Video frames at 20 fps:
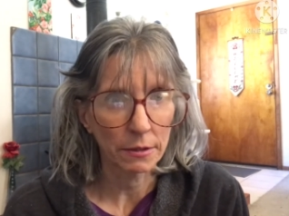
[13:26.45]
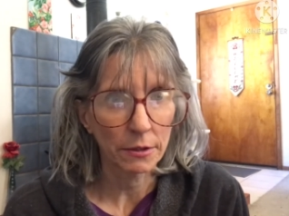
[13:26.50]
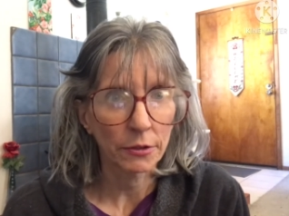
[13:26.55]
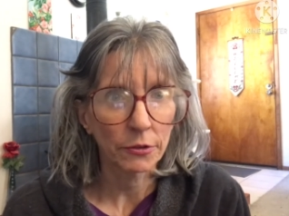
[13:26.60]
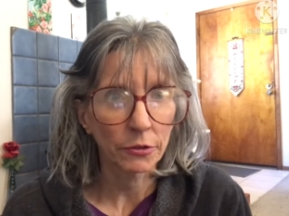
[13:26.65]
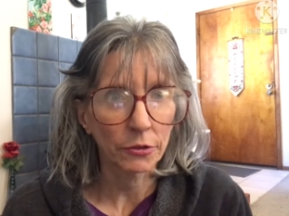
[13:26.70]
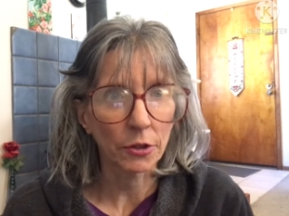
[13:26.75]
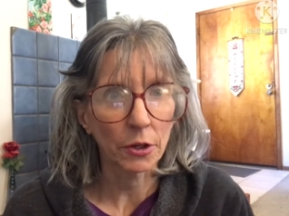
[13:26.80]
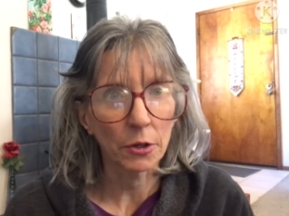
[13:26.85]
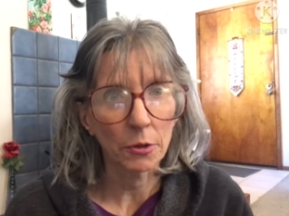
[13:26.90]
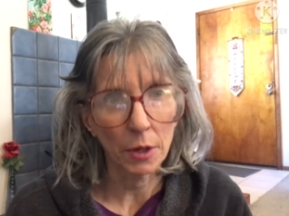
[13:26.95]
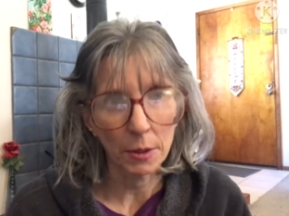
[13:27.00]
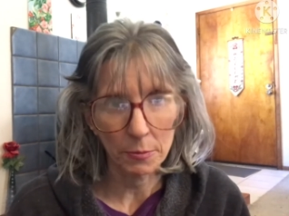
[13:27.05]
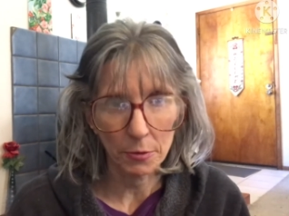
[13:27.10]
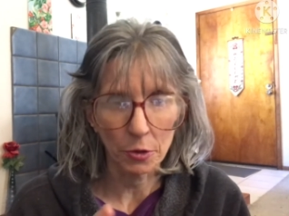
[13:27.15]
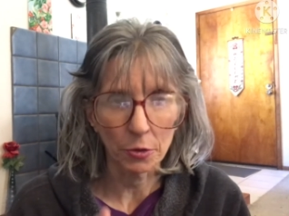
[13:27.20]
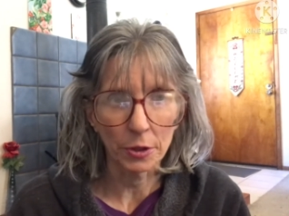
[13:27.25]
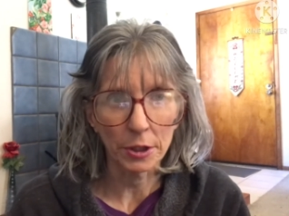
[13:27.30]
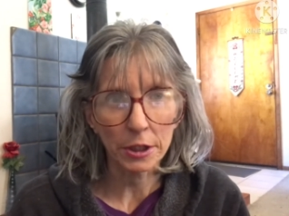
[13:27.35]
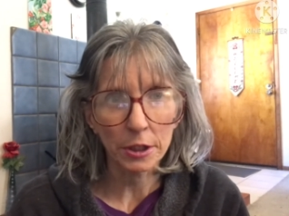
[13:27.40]
So I'm
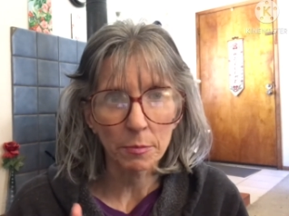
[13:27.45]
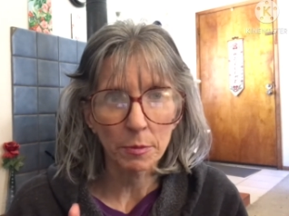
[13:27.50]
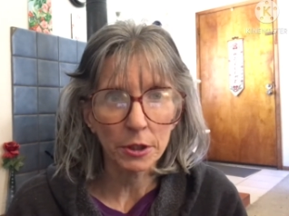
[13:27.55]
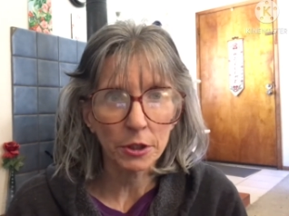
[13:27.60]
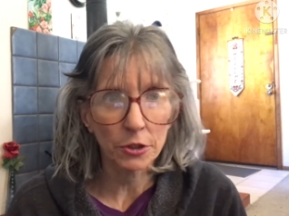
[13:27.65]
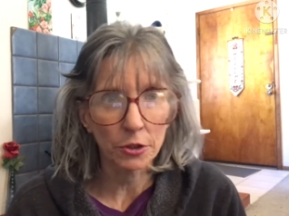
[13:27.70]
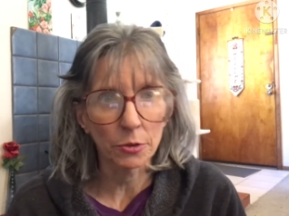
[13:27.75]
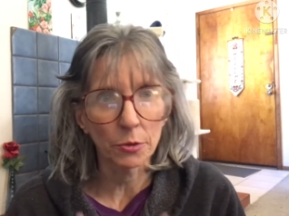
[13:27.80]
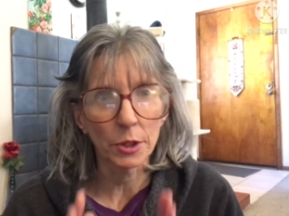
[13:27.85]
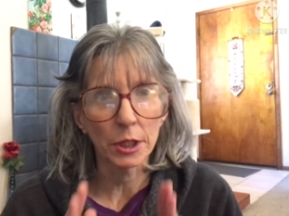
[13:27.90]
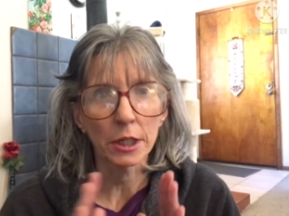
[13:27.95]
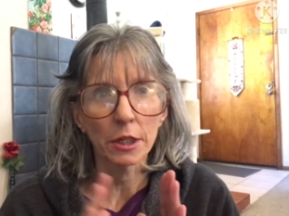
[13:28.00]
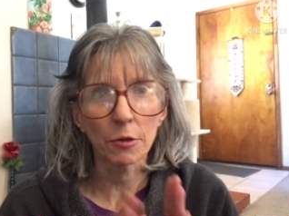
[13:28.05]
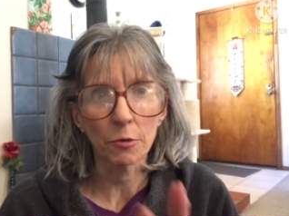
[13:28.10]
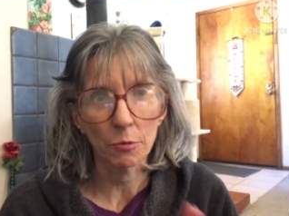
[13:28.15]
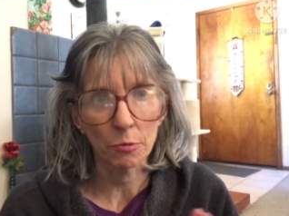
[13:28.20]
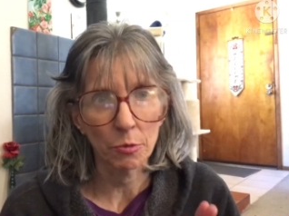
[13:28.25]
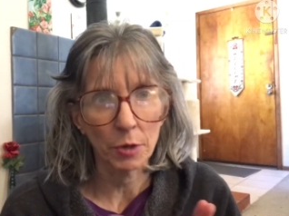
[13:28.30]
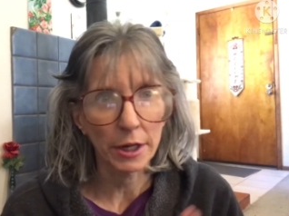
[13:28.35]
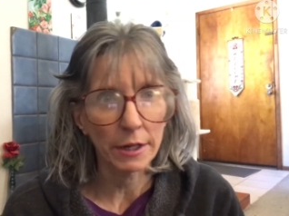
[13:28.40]
going to be doing
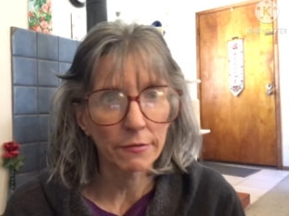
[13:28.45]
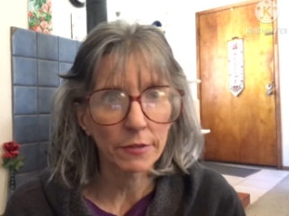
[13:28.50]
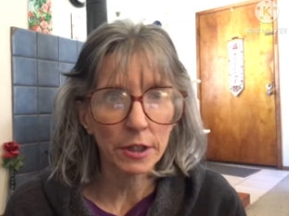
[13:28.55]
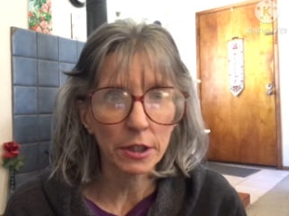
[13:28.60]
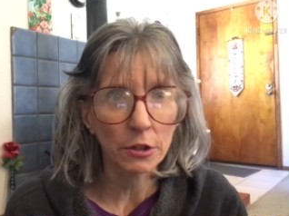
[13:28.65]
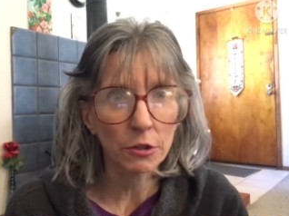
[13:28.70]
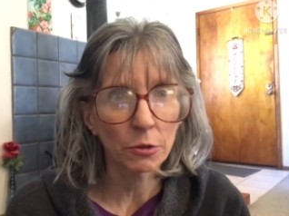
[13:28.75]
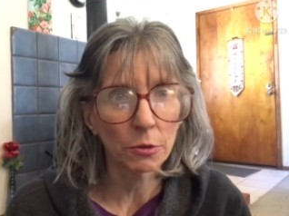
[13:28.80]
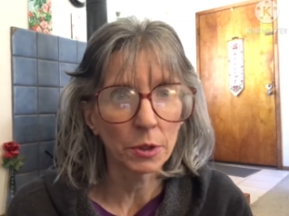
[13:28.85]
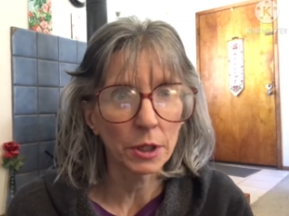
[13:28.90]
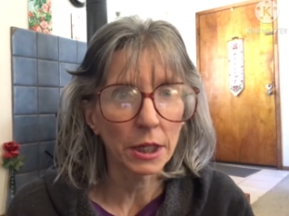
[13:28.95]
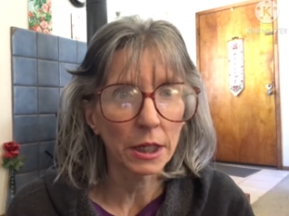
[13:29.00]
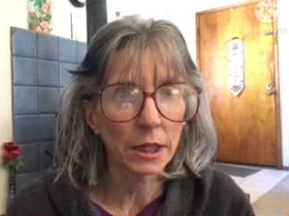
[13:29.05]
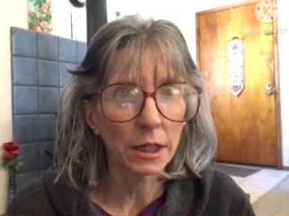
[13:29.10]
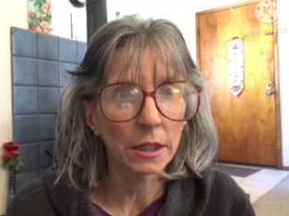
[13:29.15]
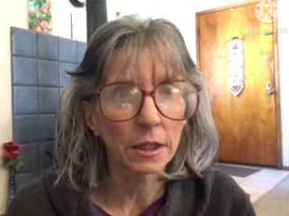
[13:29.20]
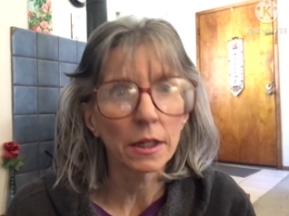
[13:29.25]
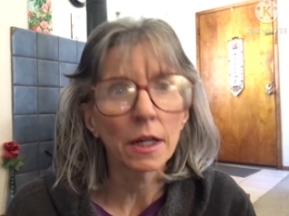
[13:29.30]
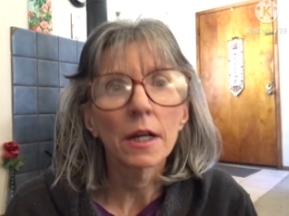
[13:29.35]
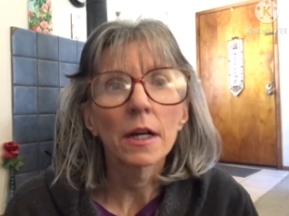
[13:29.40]
Raven
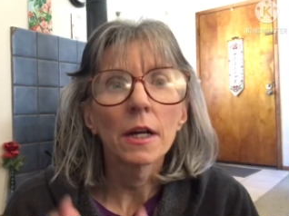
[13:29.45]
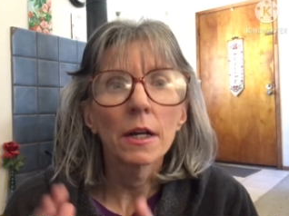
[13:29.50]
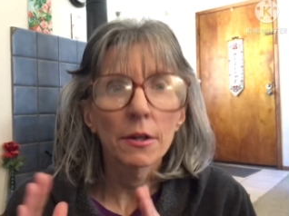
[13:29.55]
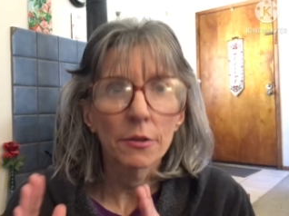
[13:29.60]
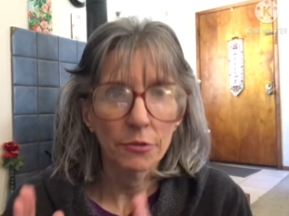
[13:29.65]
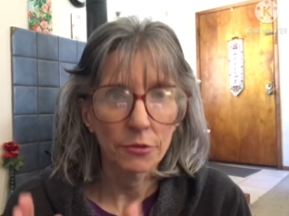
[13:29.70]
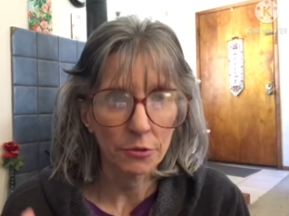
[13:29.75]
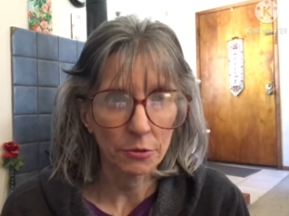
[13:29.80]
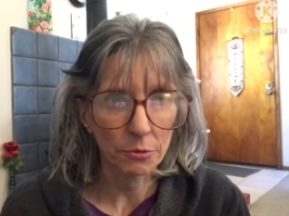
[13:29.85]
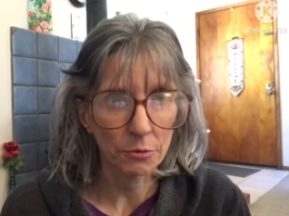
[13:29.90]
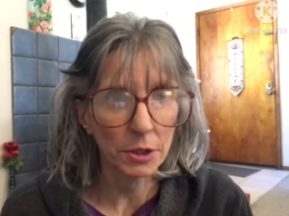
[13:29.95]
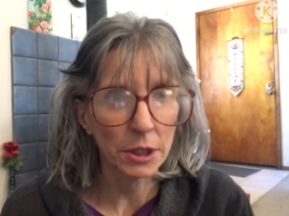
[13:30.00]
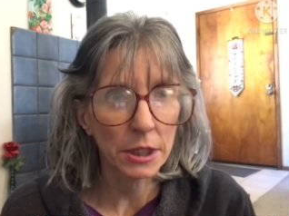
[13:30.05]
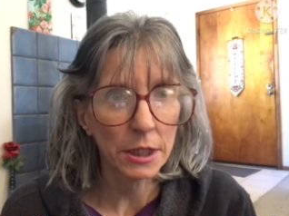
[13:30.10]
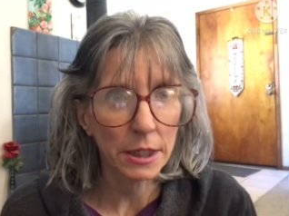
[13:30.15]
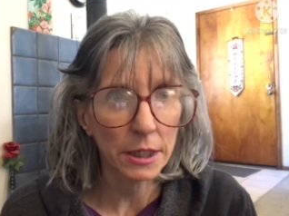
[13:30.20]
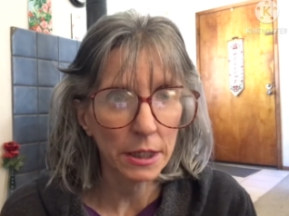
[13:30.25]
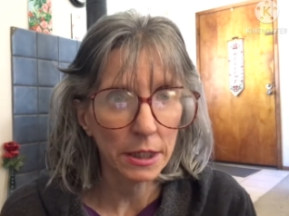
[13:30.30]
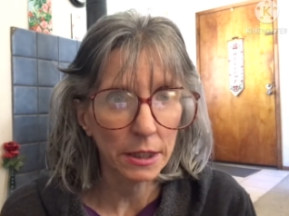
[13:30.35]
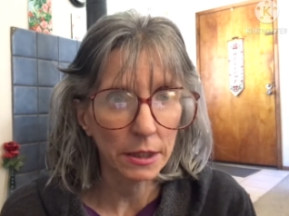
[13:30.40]
Queen 3
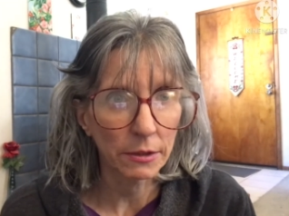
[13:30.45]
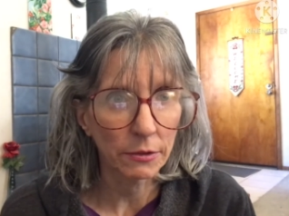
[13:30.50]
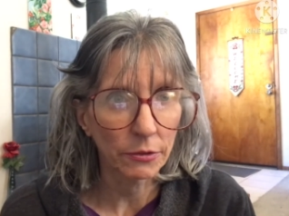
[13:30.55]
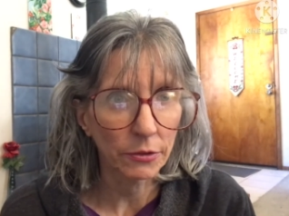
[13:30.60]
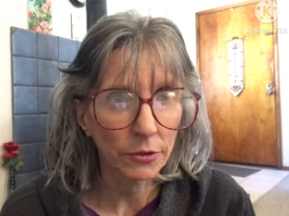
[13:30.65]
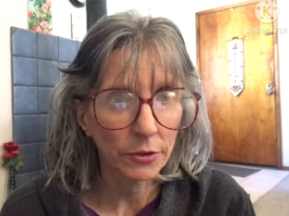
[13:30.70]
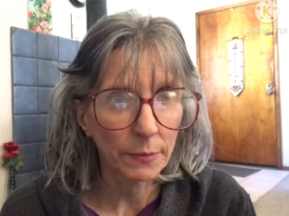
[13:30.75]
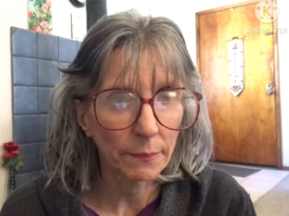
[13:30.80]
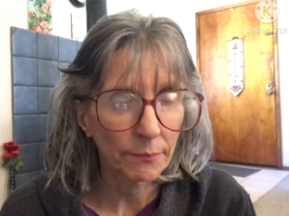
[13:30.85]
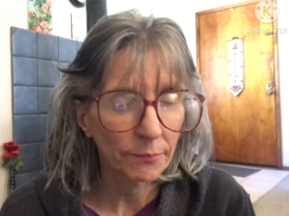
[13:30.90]
days.